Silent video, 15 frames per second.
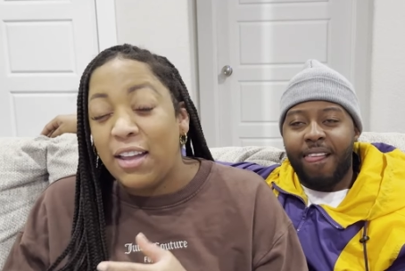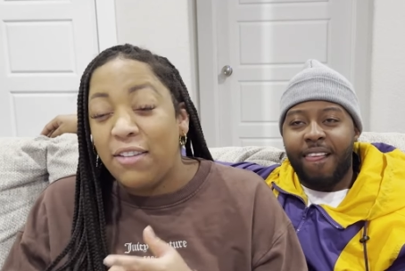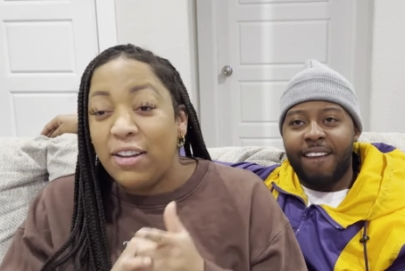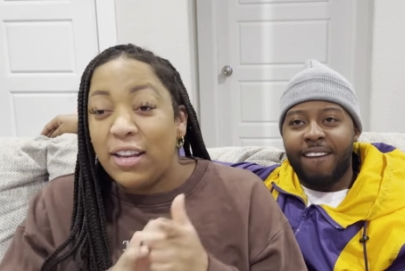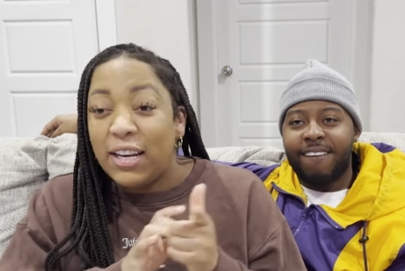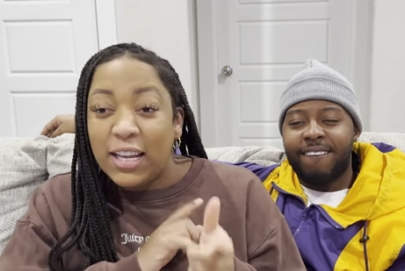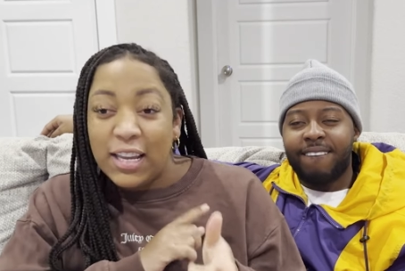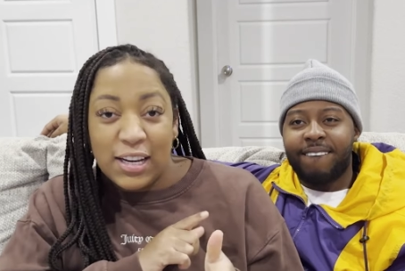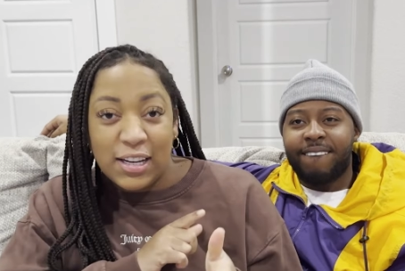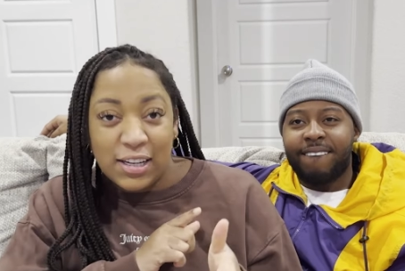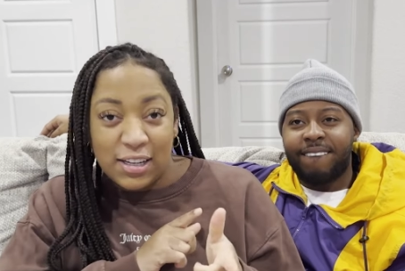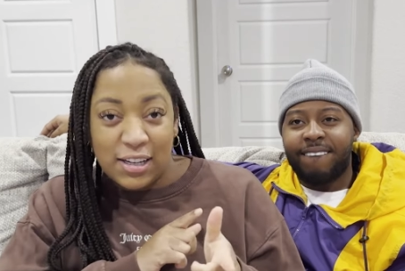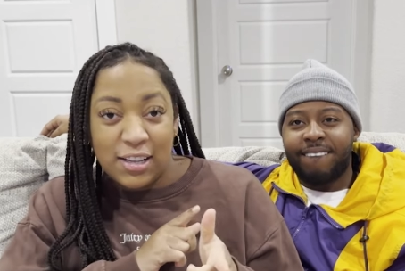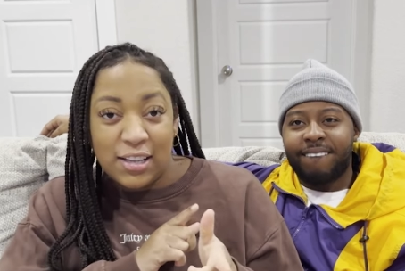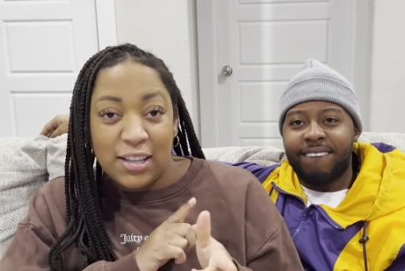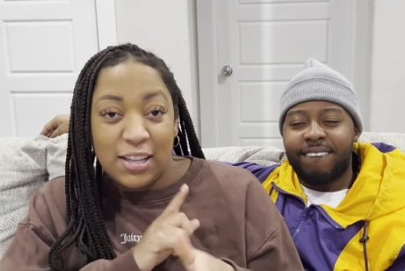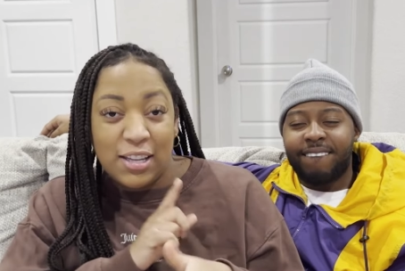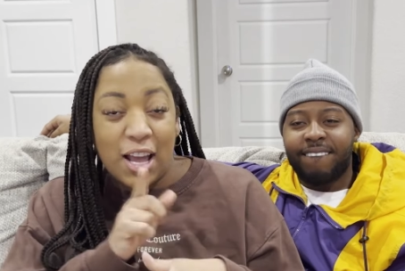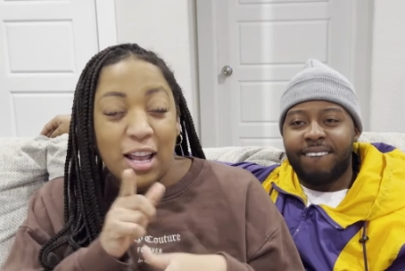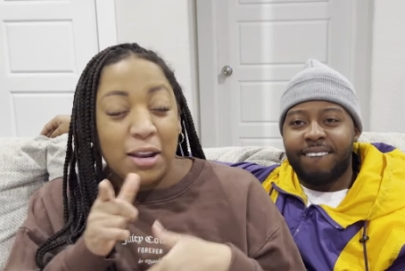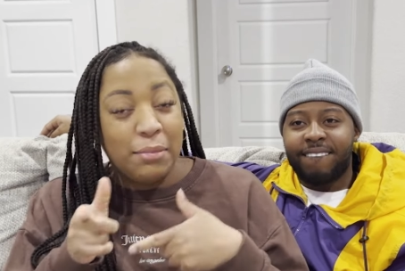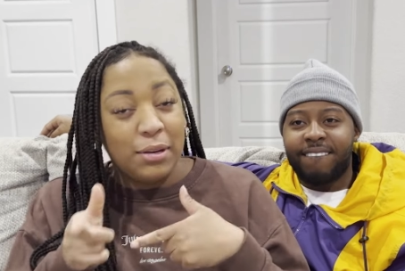Speaker 1: If he didn't,
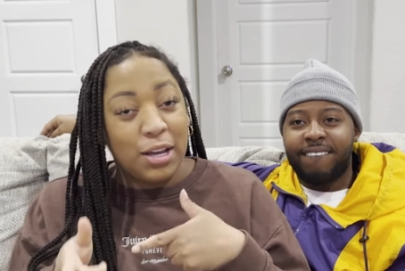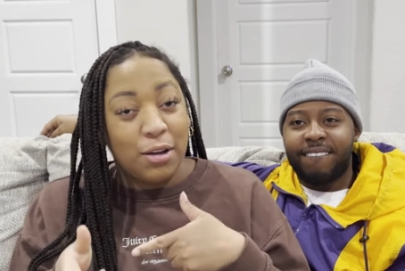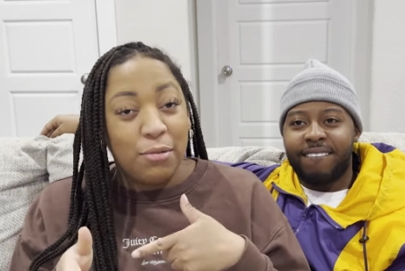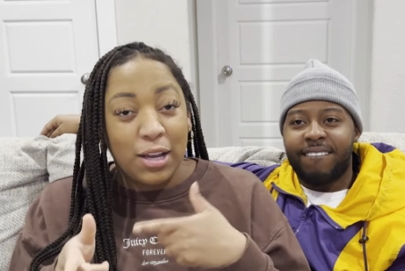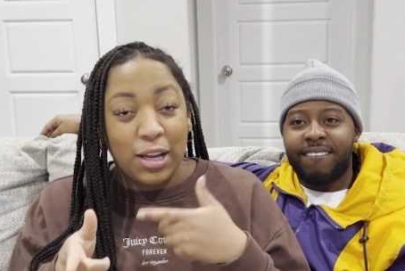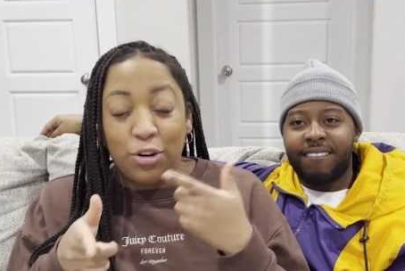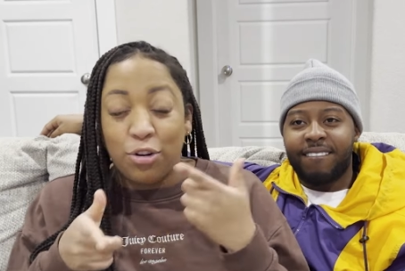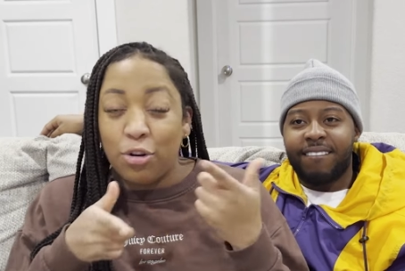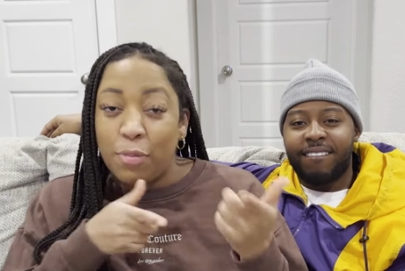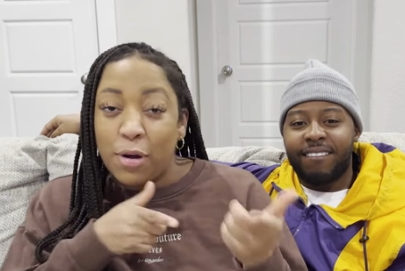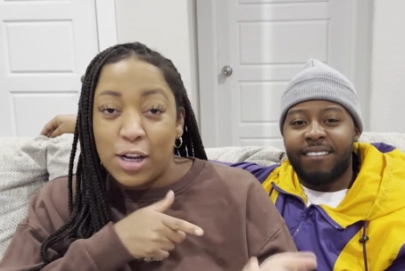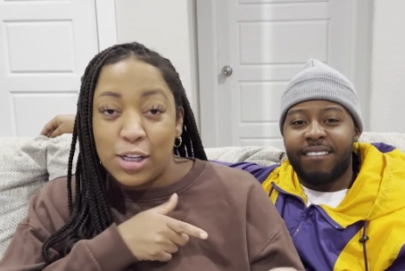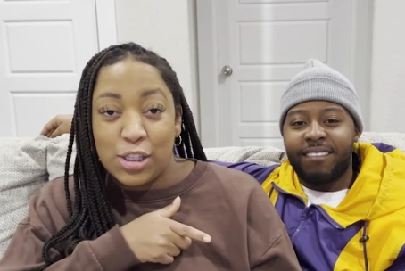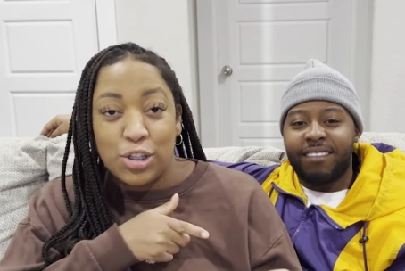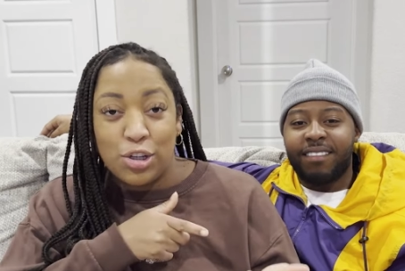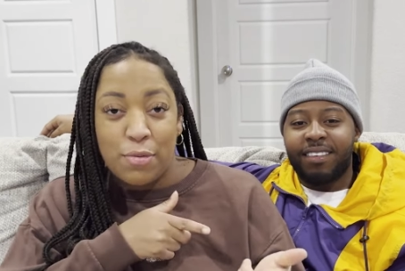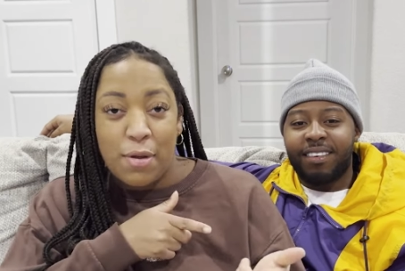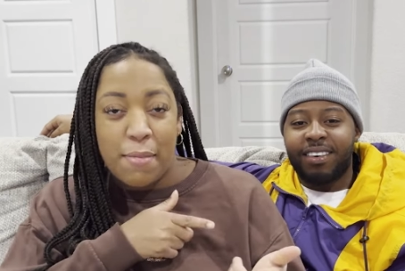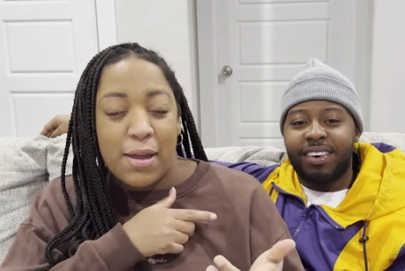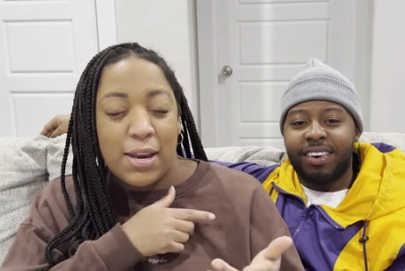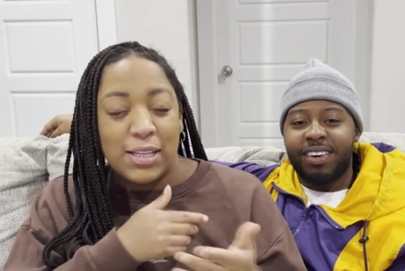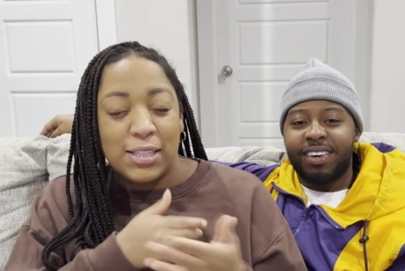y'all let me know. We can do a part
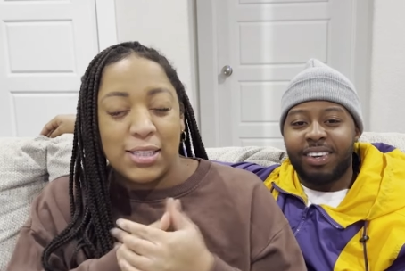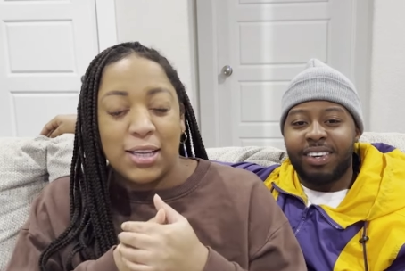2. Everybody needs